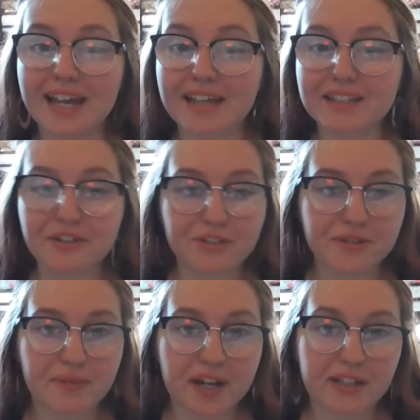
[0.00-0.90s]
And here's
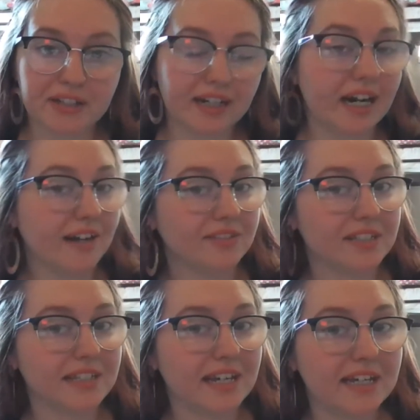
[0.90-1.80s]
the red. I have to
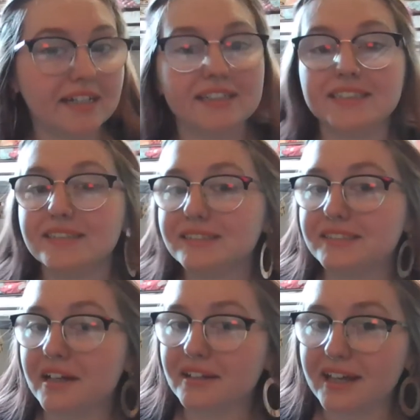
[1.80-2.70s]
say,
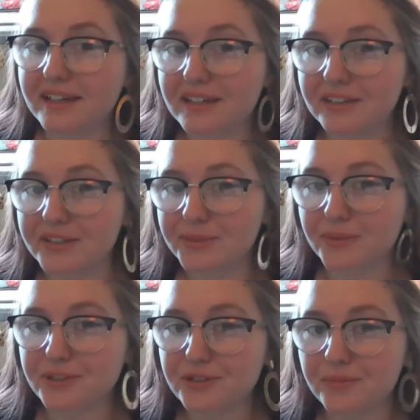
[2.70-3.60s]
not liking this
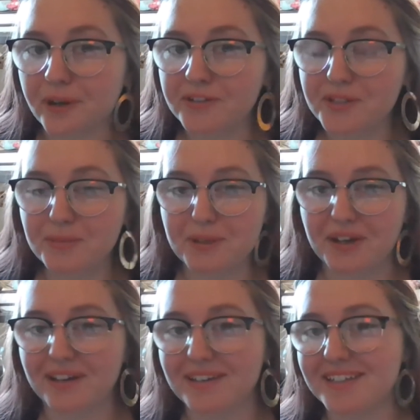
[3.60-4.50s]
one too much
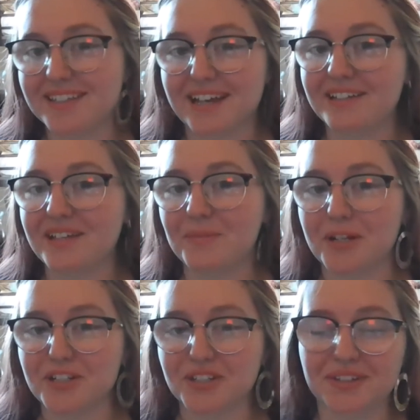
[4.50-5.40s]
because, as I
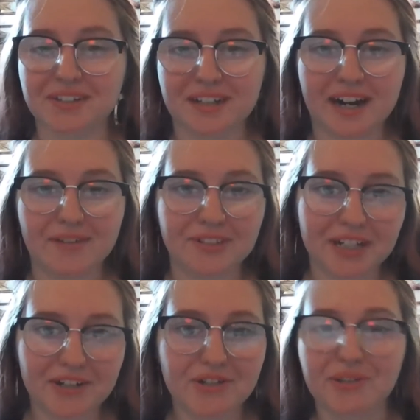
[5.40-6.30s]
mentioned, I have a
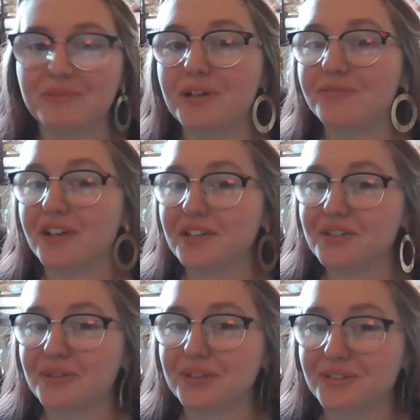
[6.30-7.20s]
naturally red face,
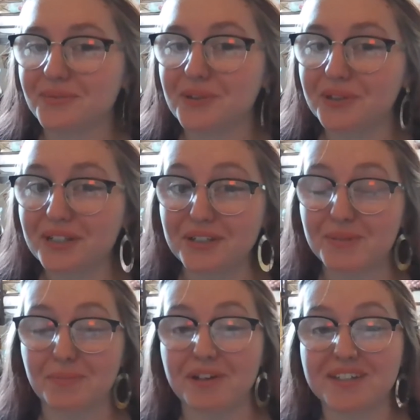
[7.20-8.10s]
so this really
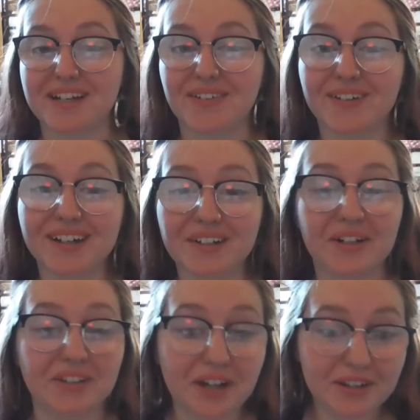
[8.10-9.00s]
just brings out
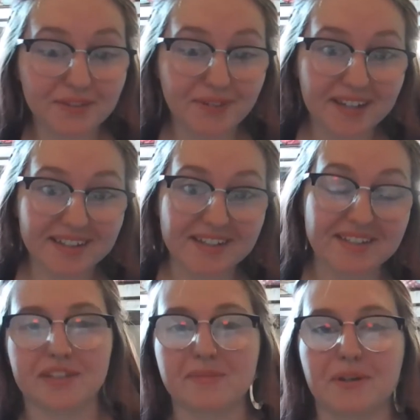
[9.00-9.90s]
a lot of the
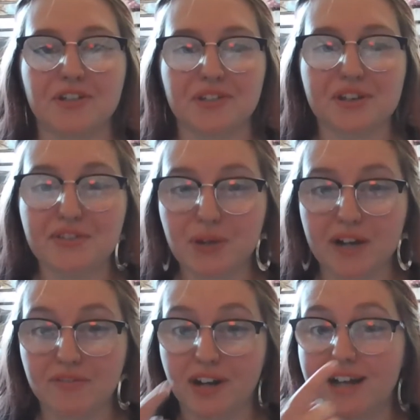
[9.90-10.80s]
redness, especially if you
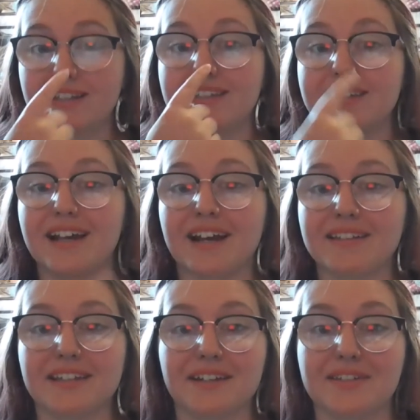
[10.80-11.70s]
have glasses. It
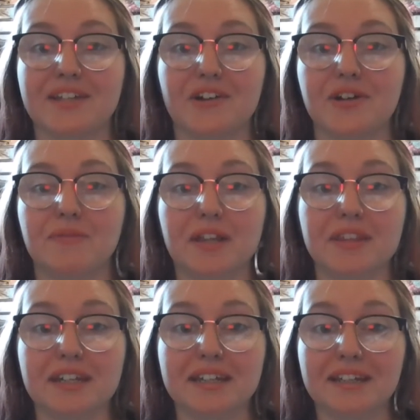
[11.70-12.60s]
adds like a scary red
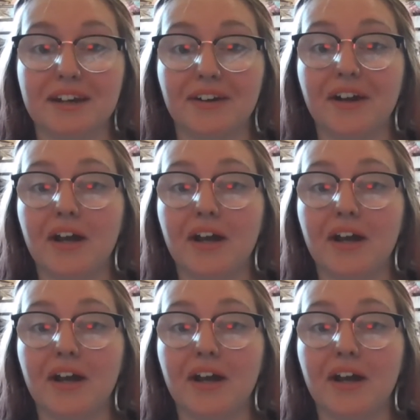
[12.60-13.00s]
thing in there.